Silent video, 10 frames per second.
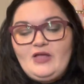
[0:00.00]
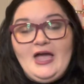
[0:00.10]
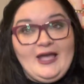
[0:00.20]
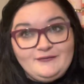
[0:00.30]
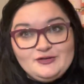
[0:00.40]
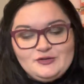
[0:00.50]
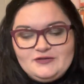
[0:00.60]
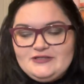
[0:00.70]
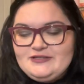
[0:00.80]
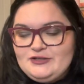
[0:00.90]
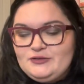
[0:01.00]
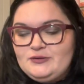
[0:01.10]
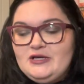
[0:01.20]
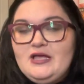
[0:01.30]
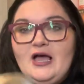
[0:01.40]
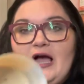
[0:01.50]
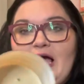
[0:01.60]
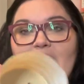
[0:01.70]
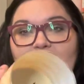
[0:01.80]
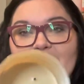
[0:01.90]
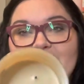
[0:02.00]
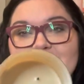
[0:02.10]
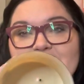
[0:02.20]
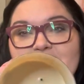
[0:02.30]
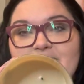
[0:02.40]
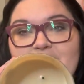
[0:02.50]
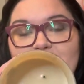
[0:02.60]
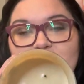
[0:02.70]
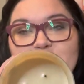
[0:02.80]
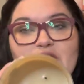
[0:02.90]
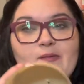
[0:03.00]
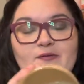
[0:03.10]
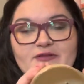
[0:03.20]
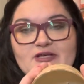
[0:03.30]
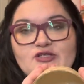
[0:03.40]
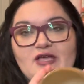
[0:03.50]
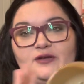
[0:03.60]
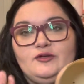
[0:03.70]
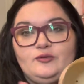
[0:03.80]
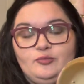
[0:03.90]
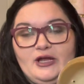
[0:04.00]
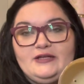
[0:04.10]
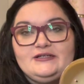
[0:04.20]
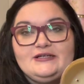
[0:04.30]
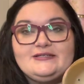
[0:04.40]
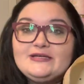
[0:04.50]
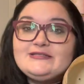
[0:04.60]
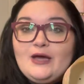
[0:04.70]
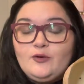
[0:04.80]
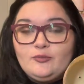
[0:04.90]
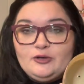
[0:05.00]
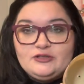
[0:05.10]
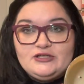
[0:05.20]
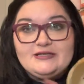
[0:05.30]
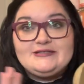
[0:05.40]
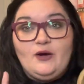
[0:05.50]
I have to show you this too. I had done, and I'm going to talk about with each candle brand, a six hour burn test.